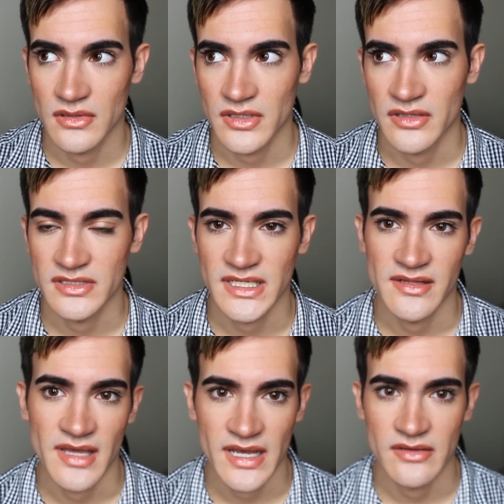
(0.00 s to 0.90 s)
on the other side
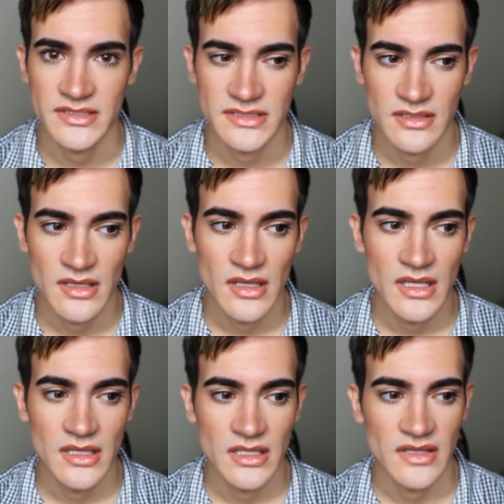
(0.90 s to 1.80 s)
of the house.
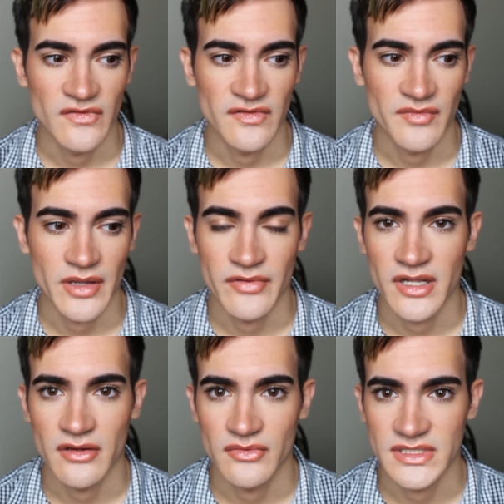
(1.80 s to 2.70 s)
Even if my
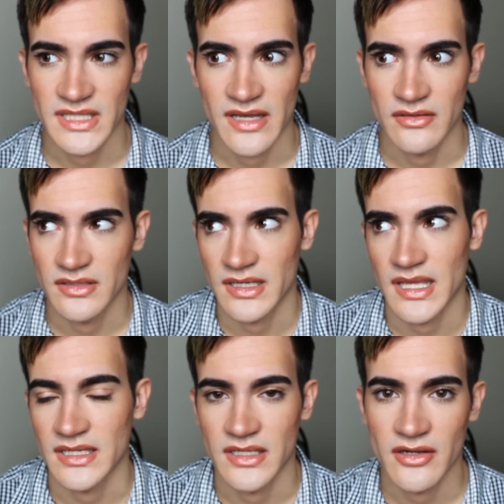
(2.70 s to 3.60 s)
ringer was loud, I
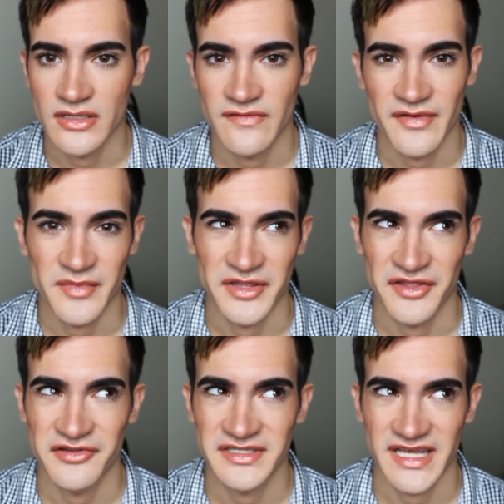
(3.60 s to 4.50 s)
can't hear it if I'm on the
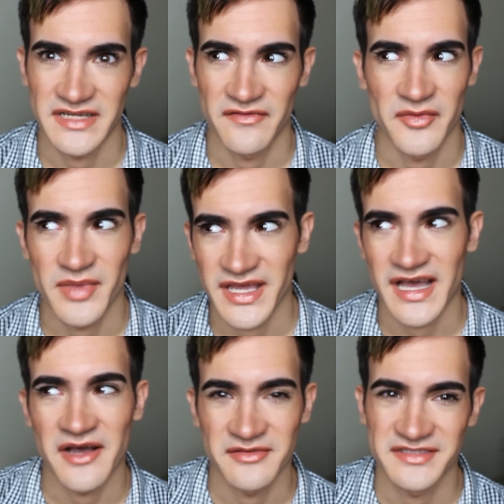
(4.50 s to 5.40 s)
other side of a big
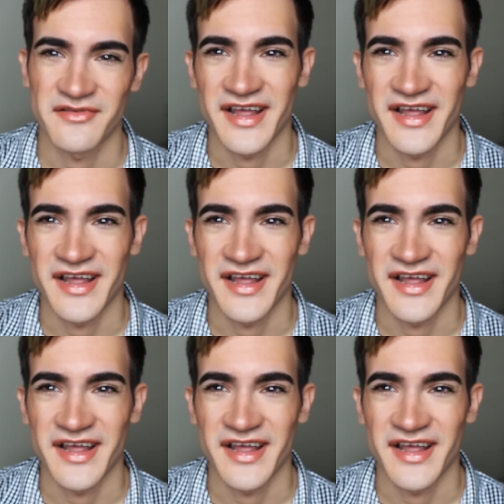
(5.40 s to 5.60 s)
house,